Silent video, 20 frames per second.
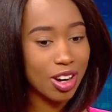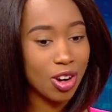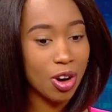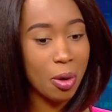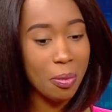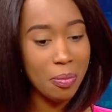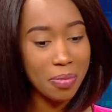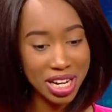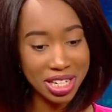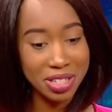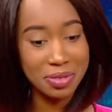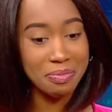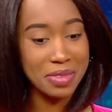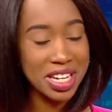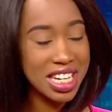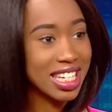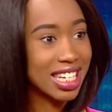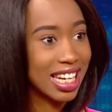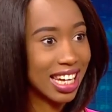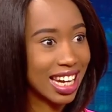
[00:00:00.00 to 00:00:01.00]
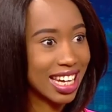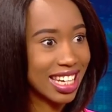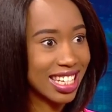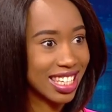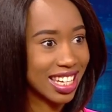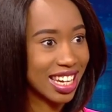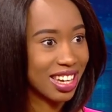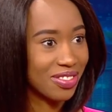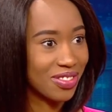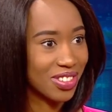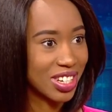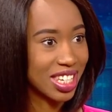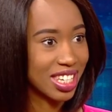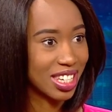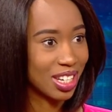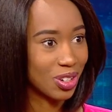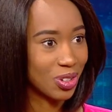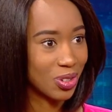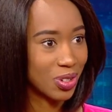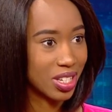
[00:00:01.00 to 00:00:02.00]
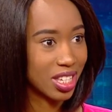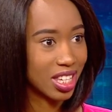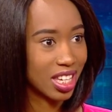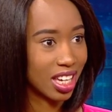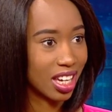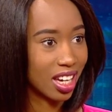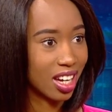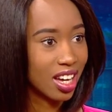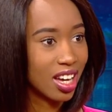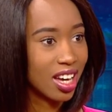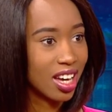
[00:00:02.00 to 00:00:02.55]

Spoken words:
compartmentalize every single thing.